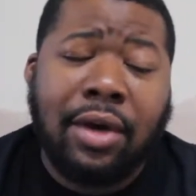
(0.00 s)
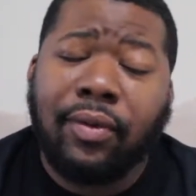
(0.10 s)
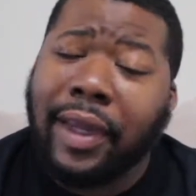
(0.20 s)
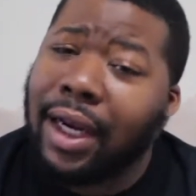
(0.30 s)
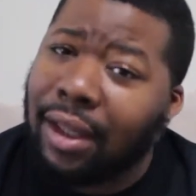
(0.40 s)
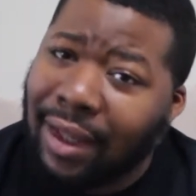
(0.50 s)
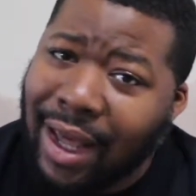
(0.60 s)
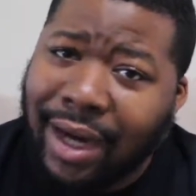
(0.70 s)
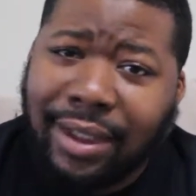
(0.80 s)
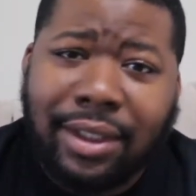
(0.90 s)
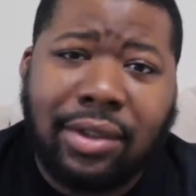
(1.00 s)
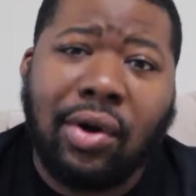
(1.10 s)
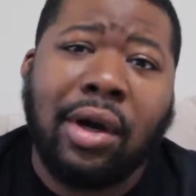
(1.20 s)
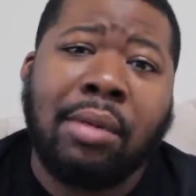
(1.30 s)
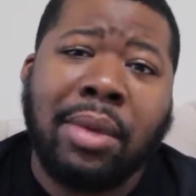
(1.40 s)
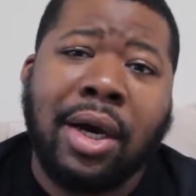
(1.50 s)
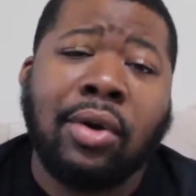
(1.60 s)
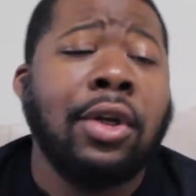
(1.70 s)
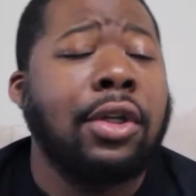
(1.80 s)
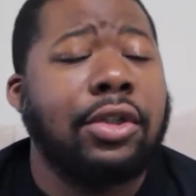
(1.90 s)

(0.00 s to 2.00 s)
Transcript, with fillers: and we got a lot to talk about.